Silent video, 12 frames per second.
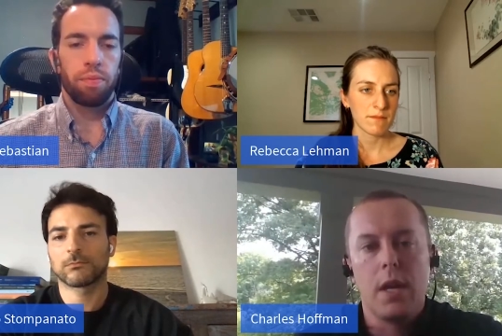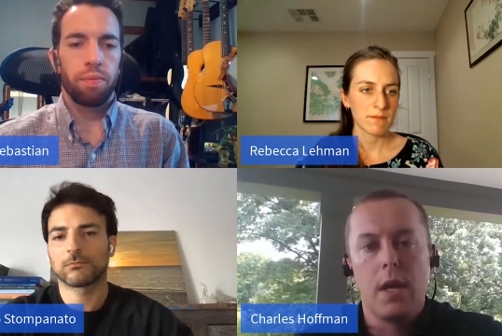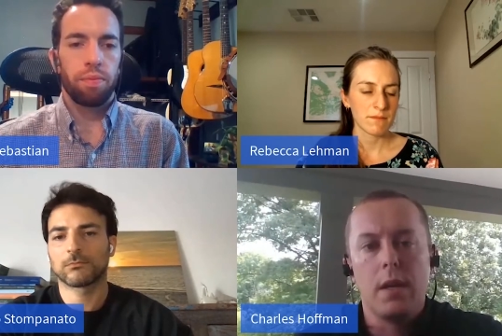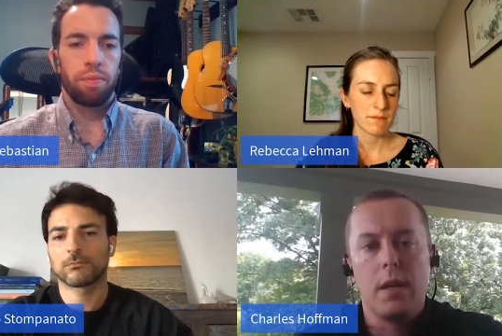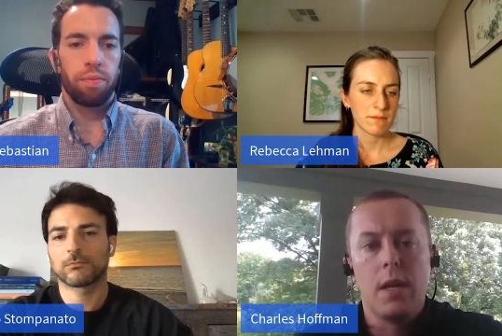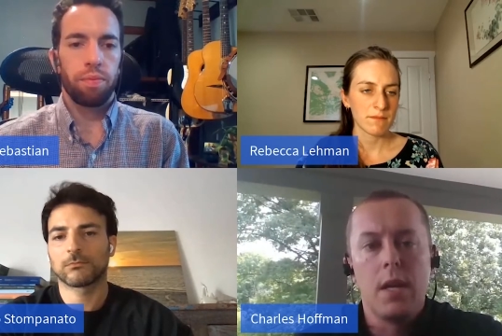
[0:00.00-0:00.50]

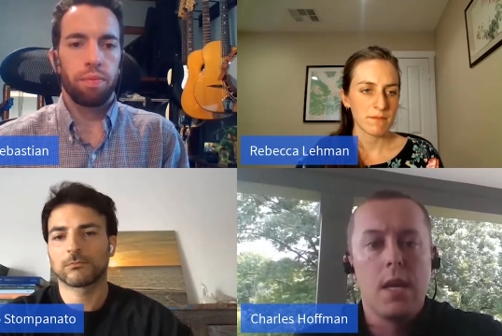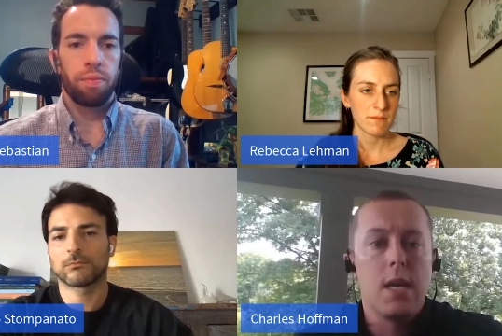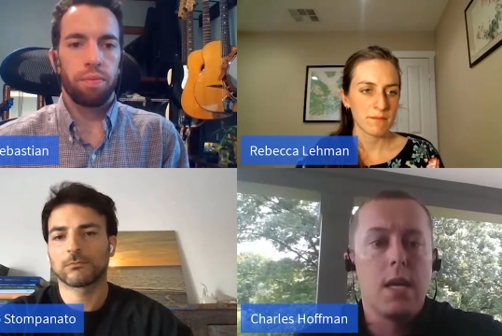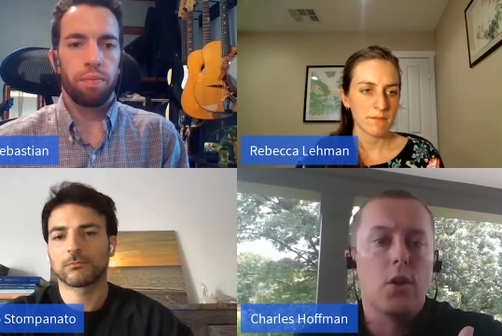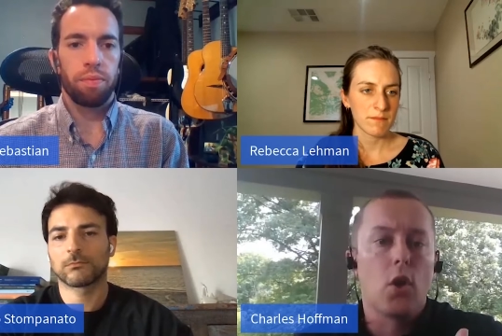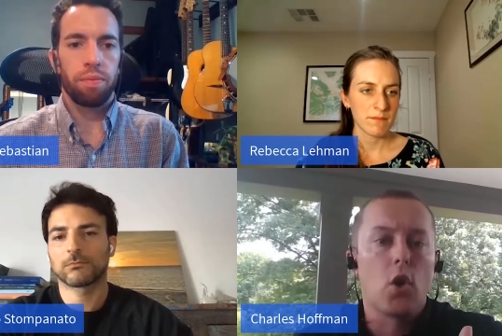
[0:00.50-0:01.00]
Speaker 1: And
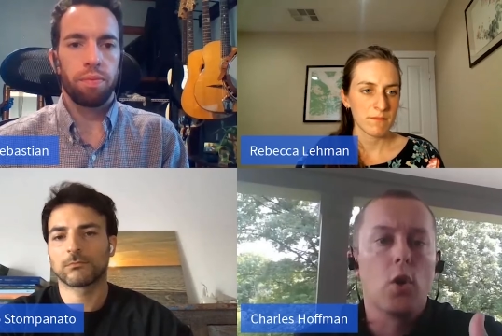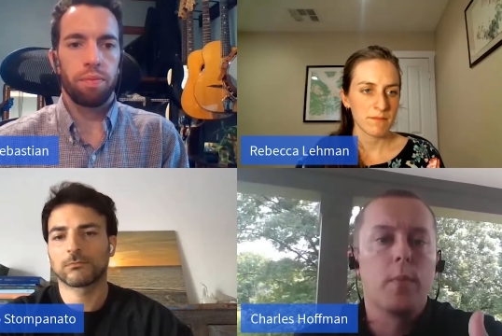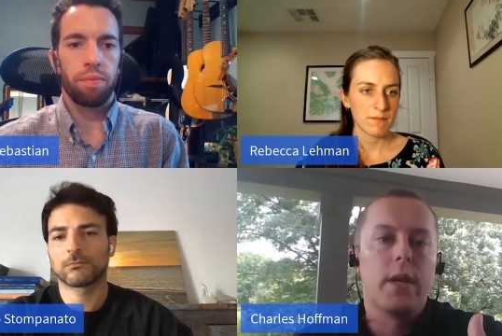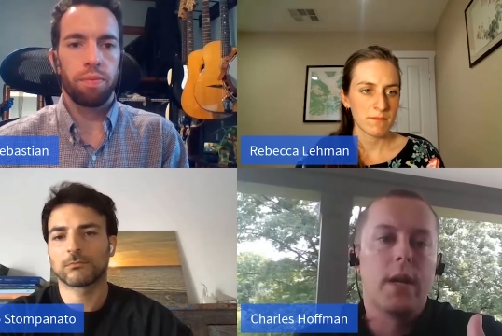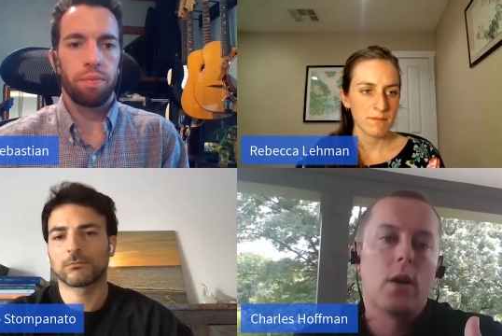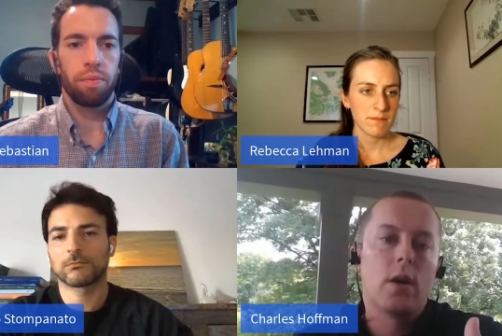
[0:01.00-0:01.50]
in
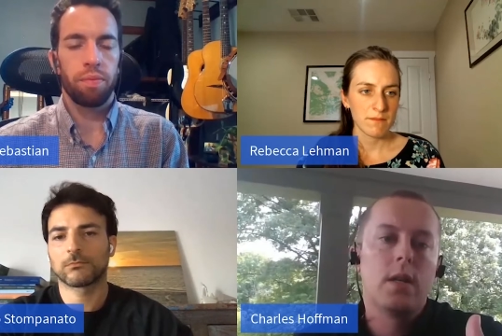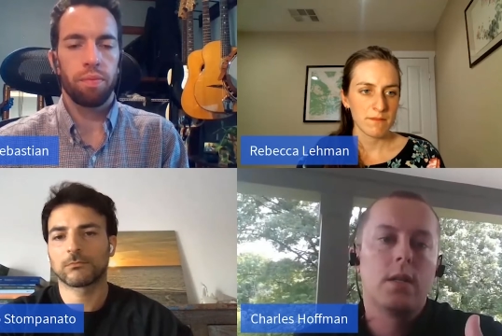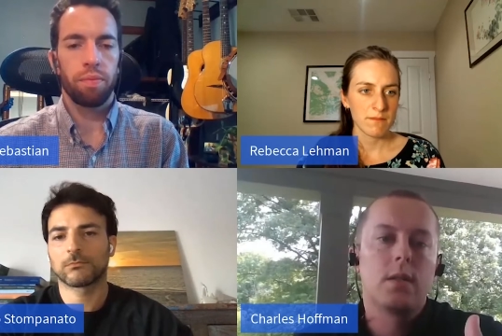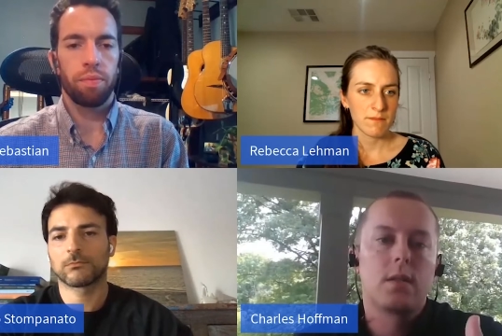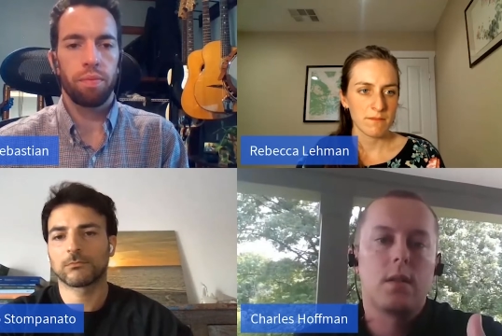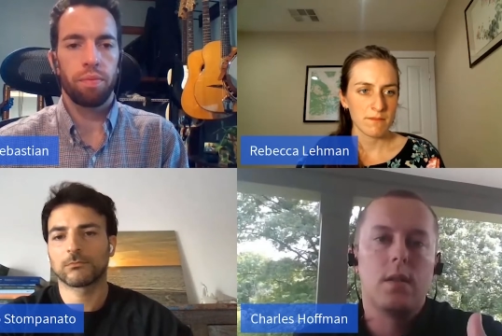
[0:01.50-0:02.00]
urban
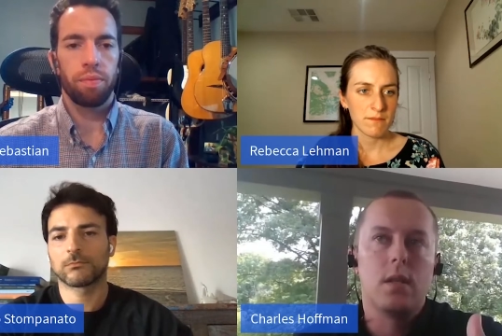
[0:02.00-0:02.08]
areas,